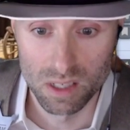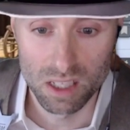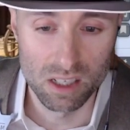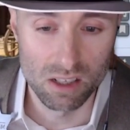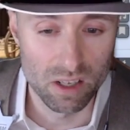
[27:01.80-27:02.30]

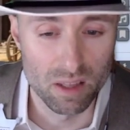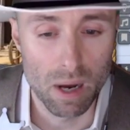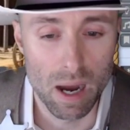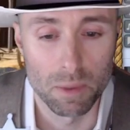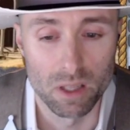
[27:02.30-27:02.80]
Clearly the
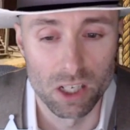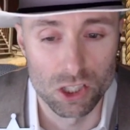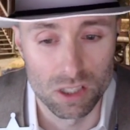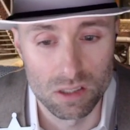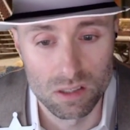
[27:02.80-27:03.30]

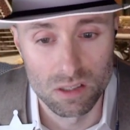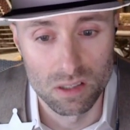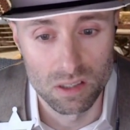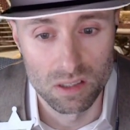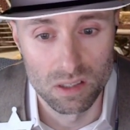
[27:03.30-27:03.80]
population
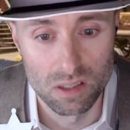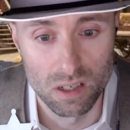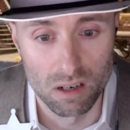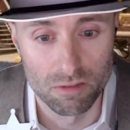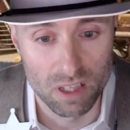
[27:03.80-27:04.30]

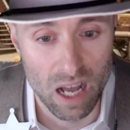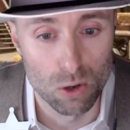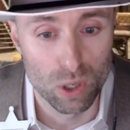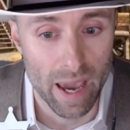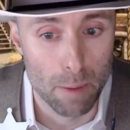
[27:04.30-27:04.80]
of
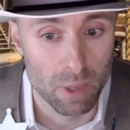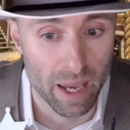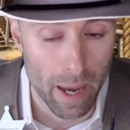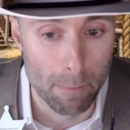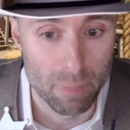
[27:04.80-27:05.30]
Cloud Cap
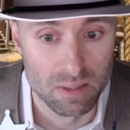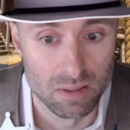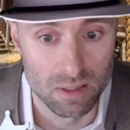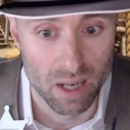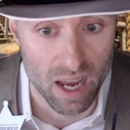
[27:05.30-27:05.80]
Camp
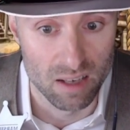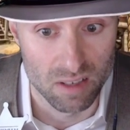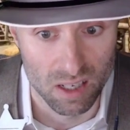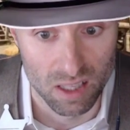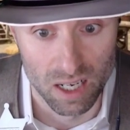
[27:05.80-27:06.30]

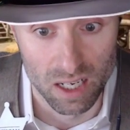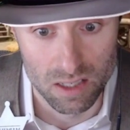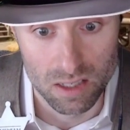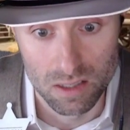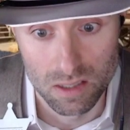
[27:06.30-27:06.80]
has declined.